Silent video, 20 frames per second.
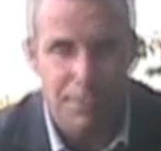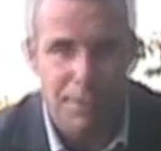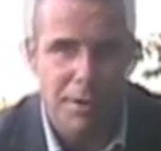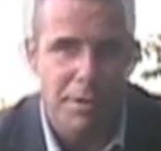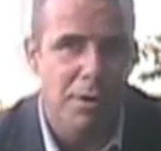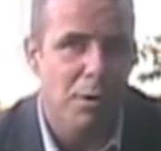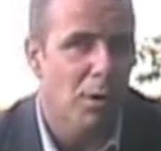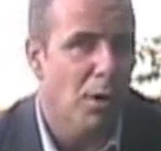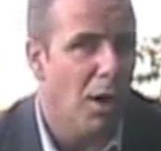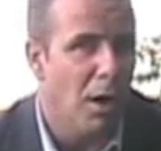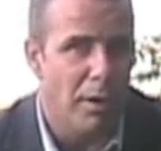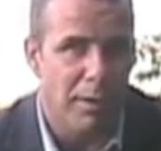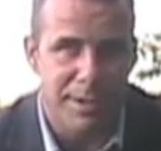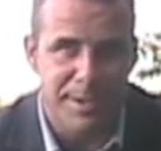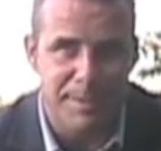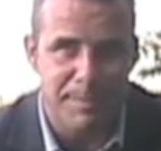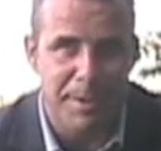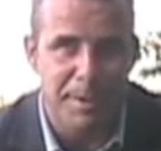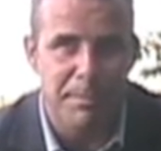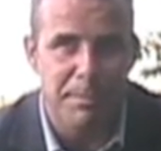The know-how
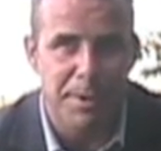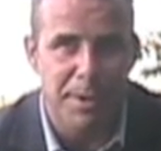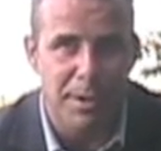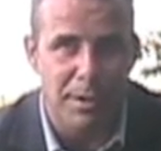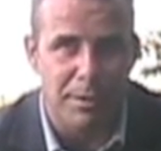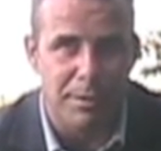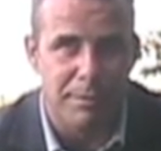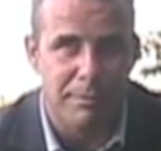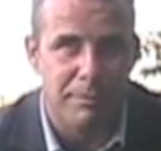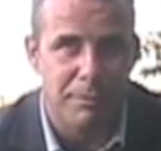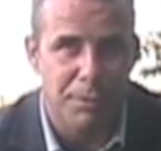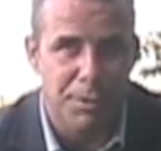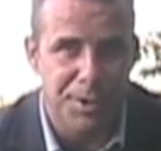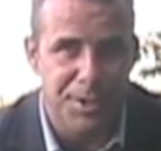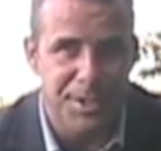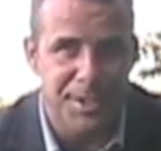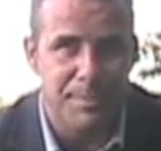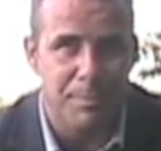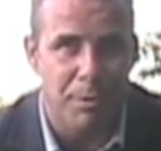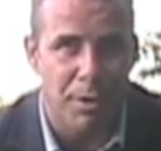has been built for
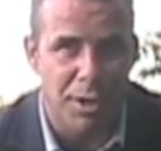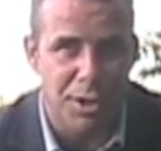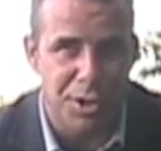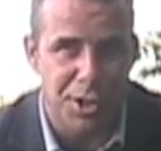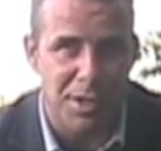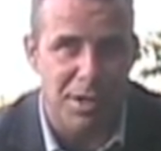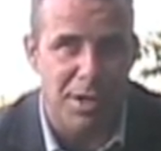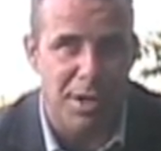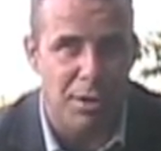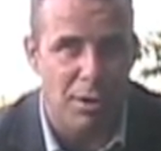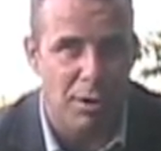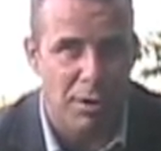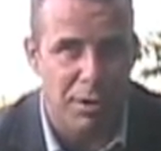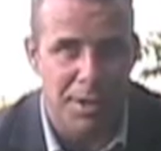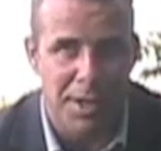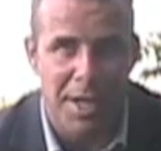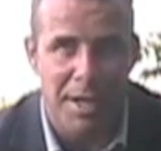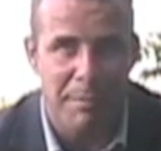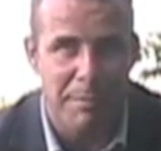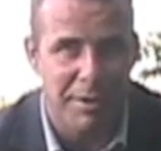these projects like all
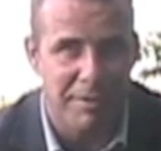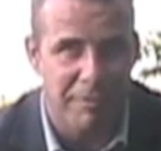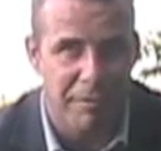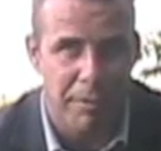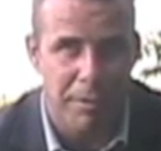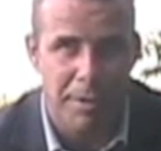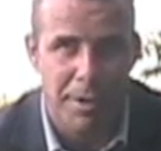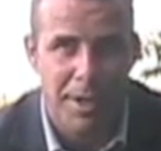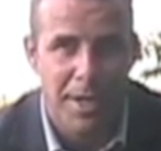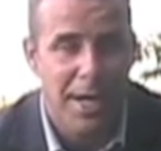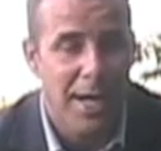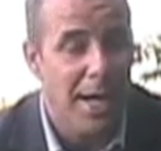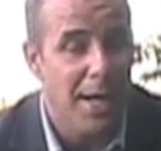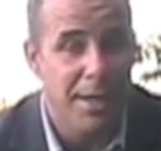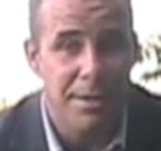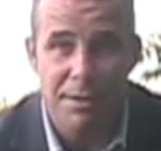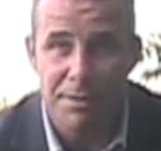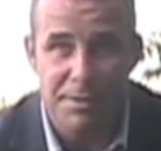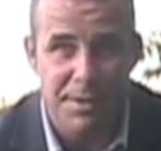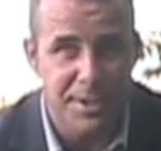in Hemingford
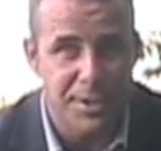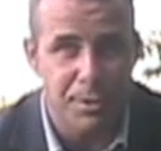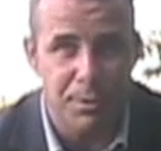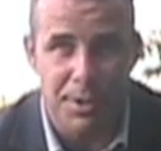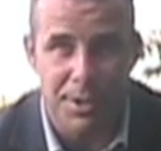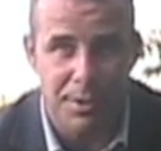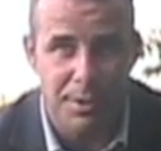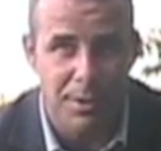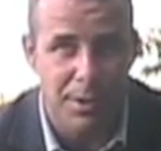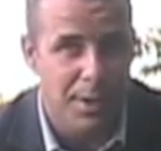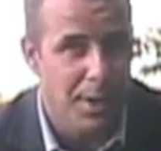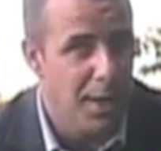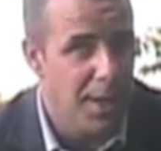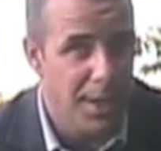in the district here,